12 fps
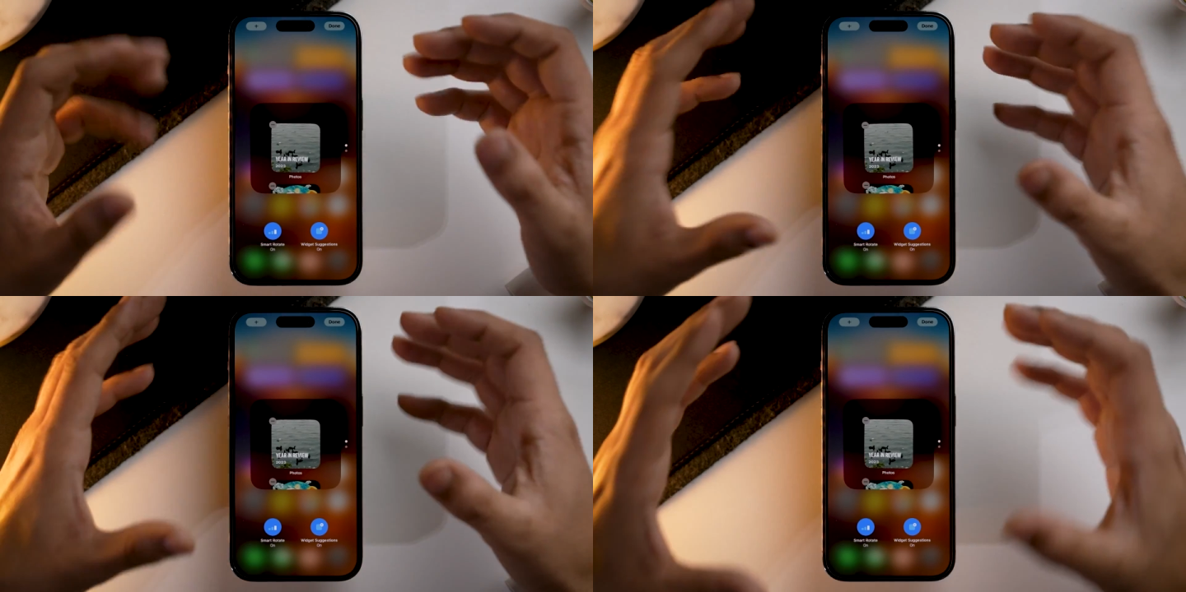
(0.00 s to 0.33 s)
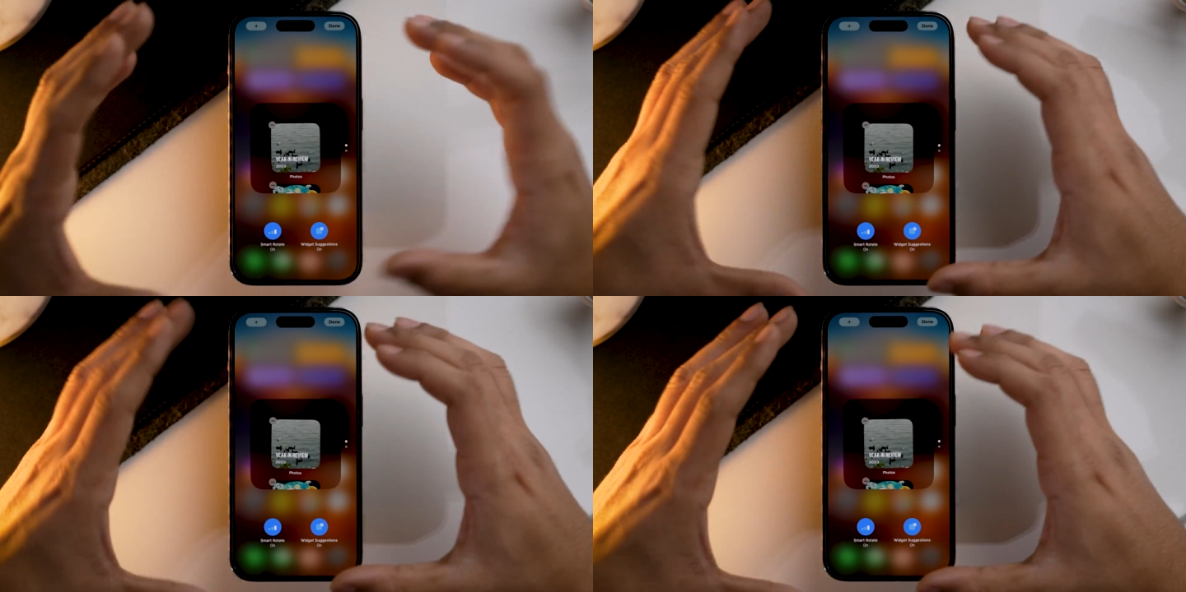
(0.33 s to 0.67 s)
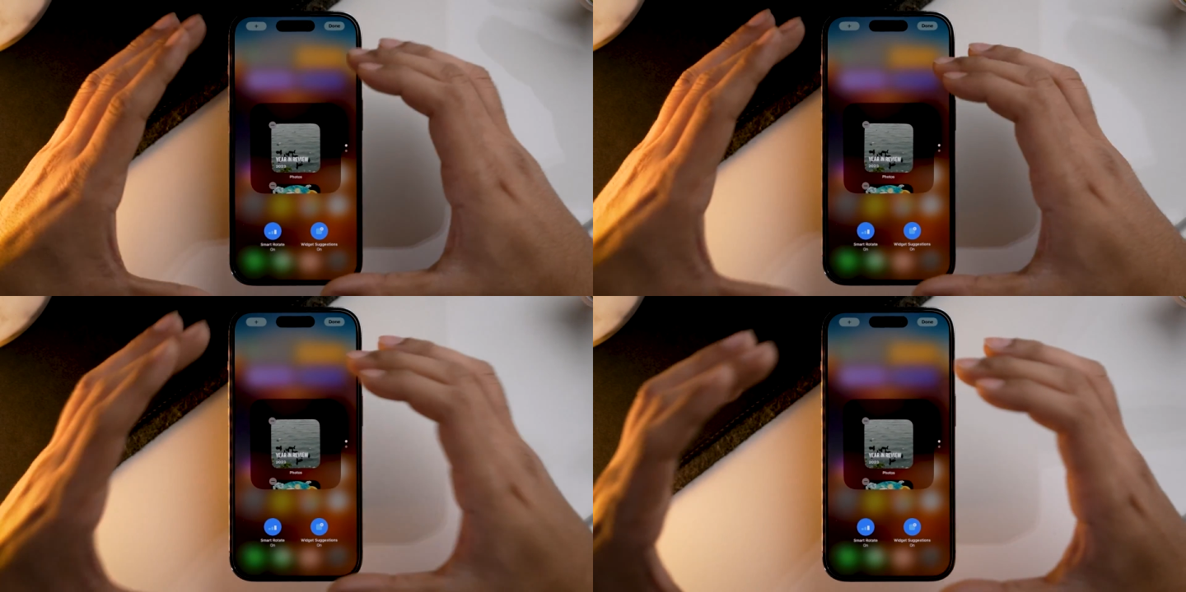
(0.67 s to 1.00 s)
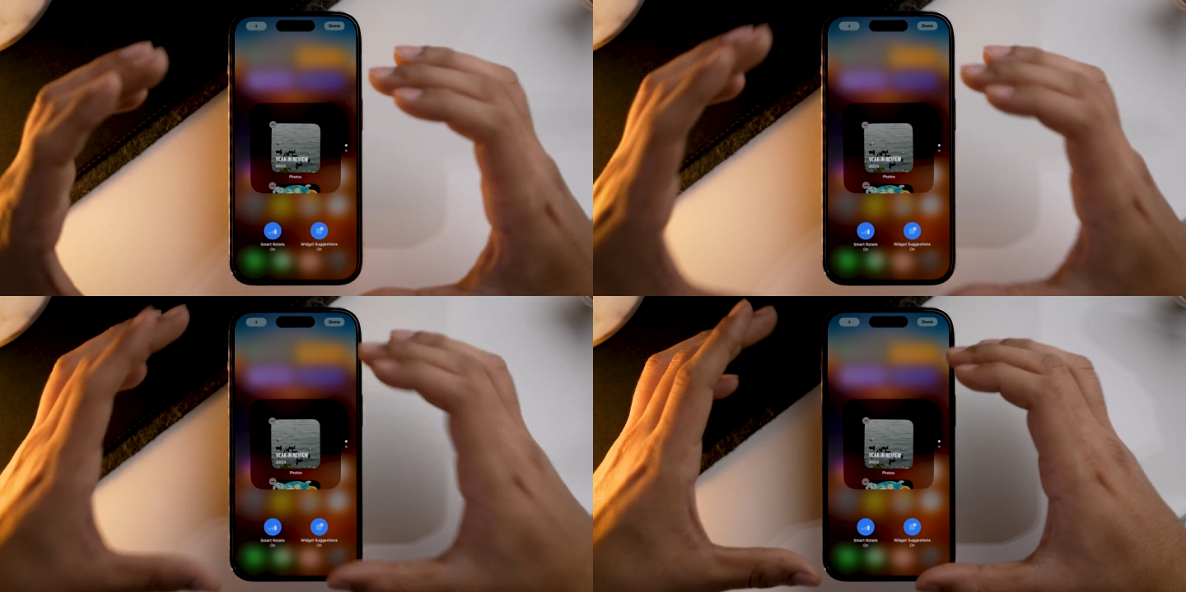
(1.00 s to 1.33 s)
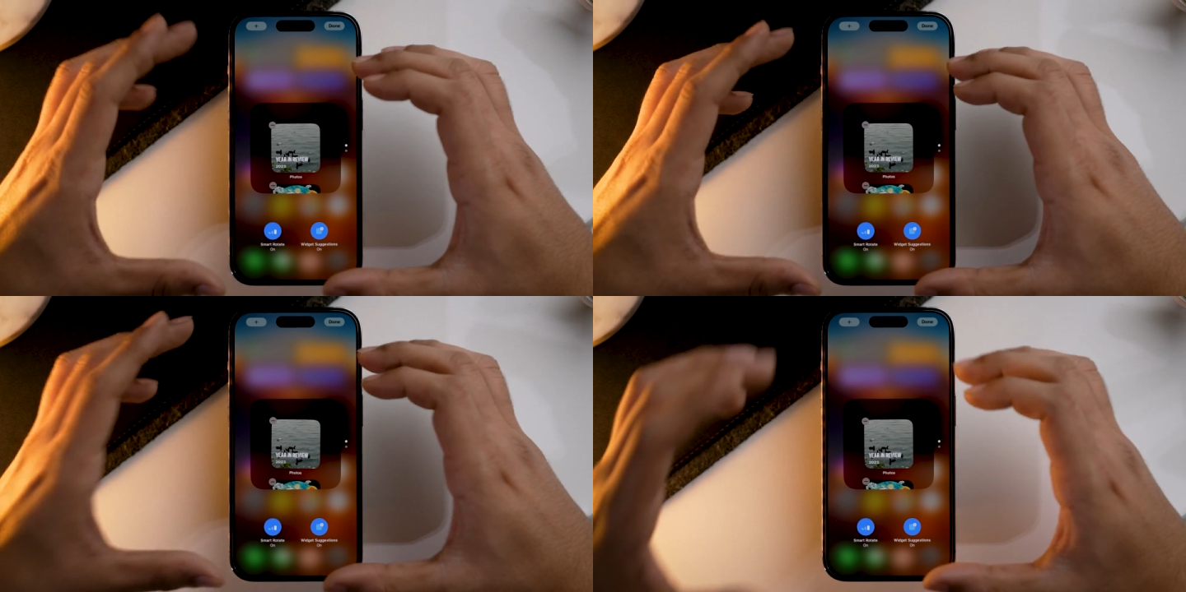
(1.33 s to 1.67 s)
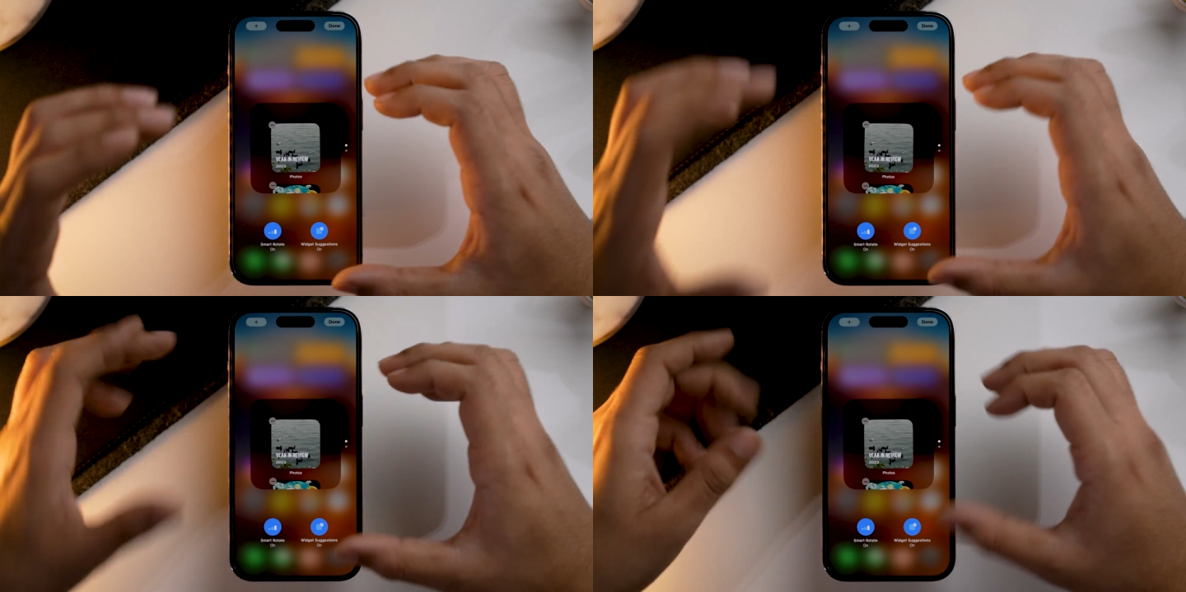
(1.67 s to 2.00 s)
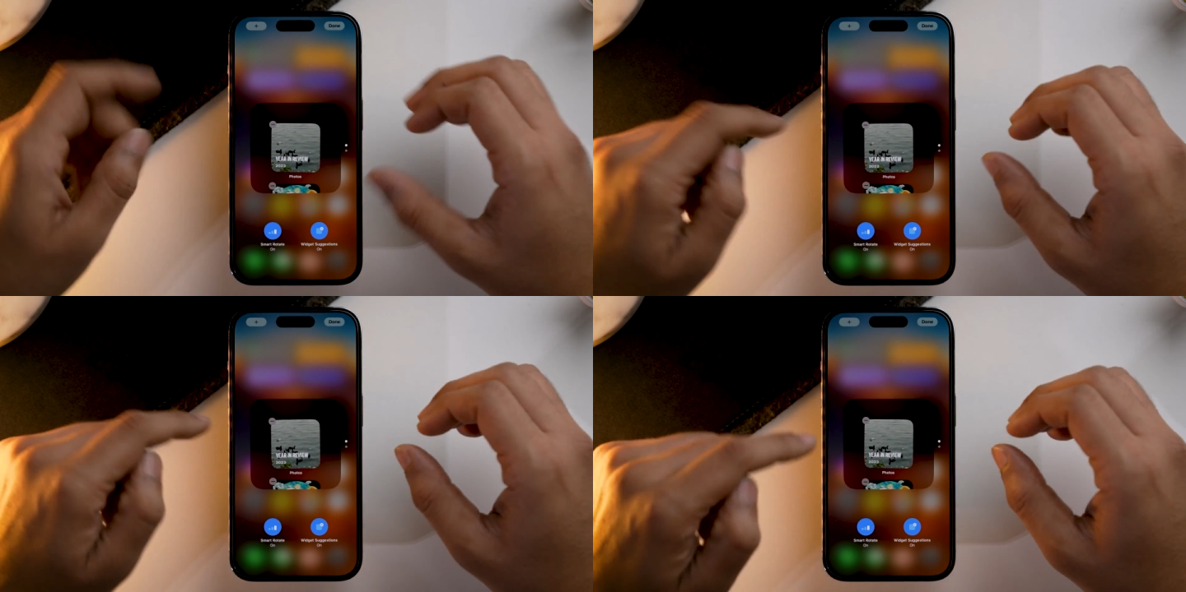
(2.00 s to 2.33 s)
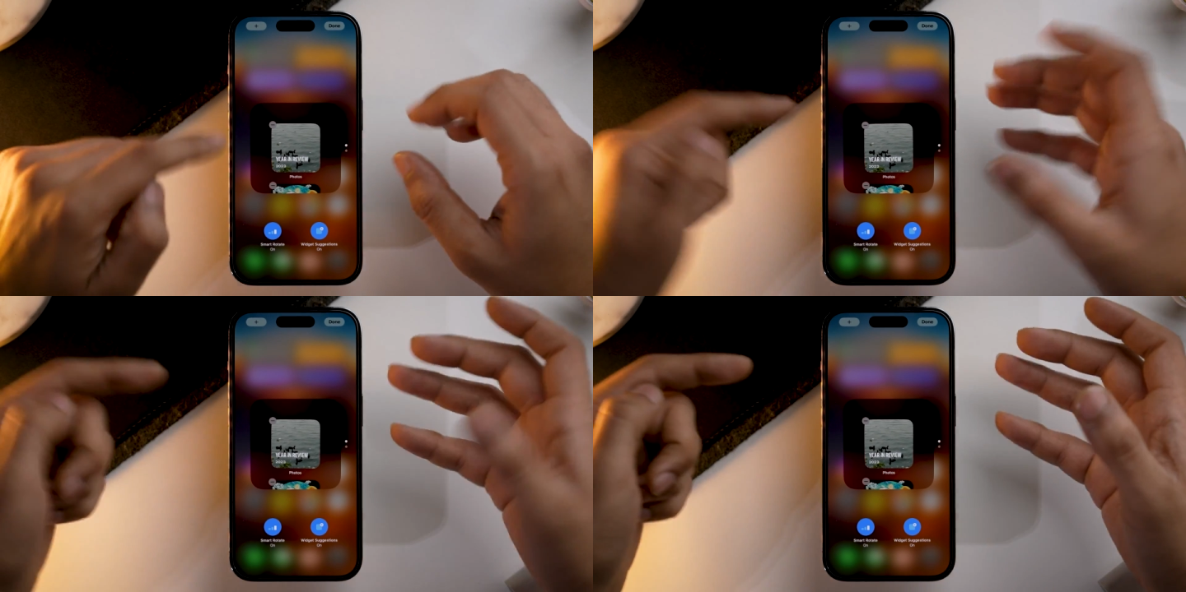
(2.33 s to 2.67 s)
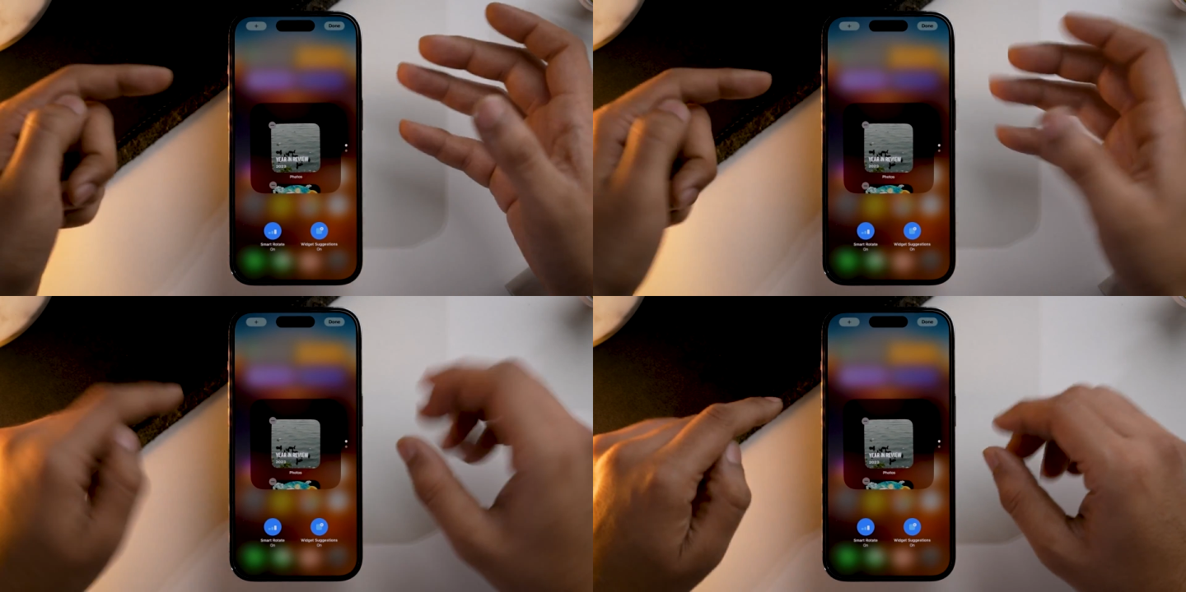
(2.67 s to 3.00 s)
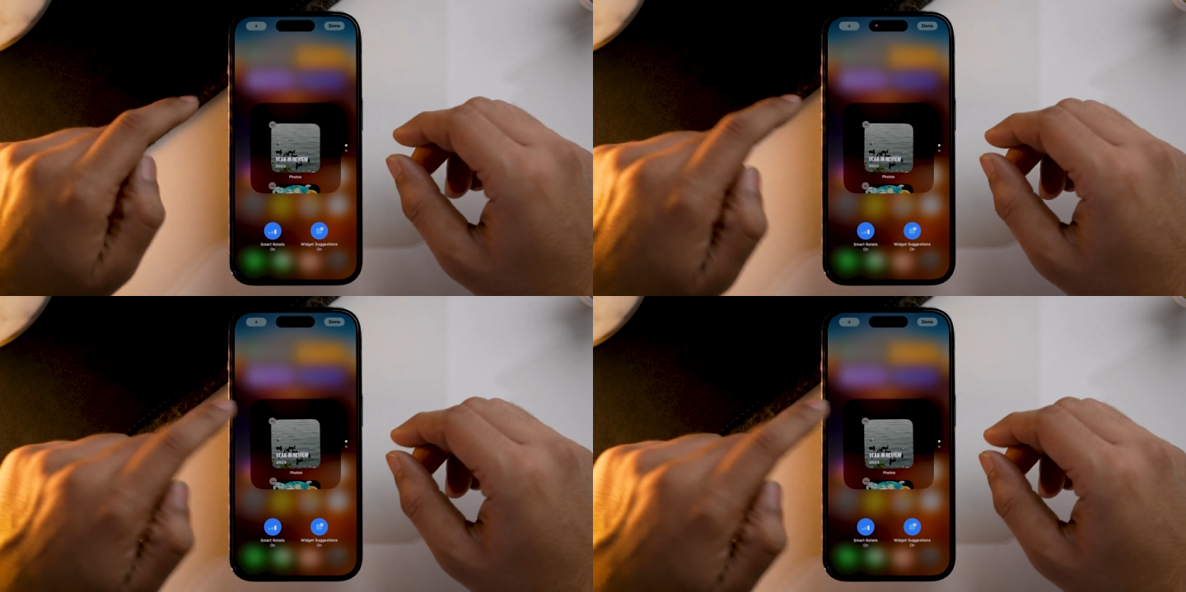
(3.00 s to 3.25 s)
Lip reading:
Nobody's mouth can be seen.